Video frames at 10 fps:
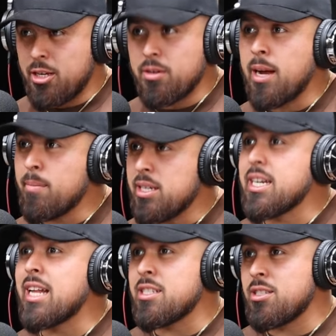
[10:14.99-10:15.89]
here I'm gonna
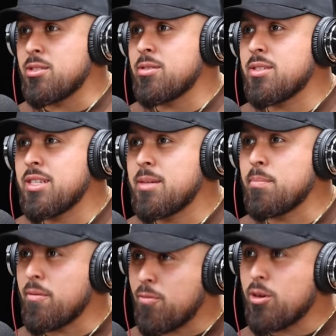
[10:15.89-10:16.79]
challenge you.
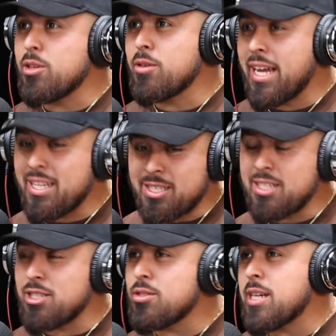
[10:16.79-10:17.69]
Before you get into
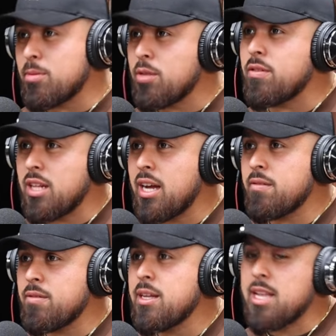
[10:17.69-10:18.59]
this new chapter of your
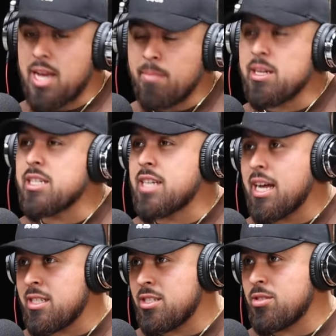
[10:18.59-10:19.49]
life, I'm gonna
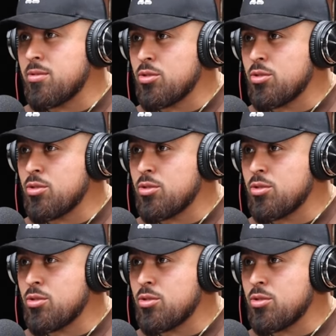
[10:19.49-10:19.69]
challenge you.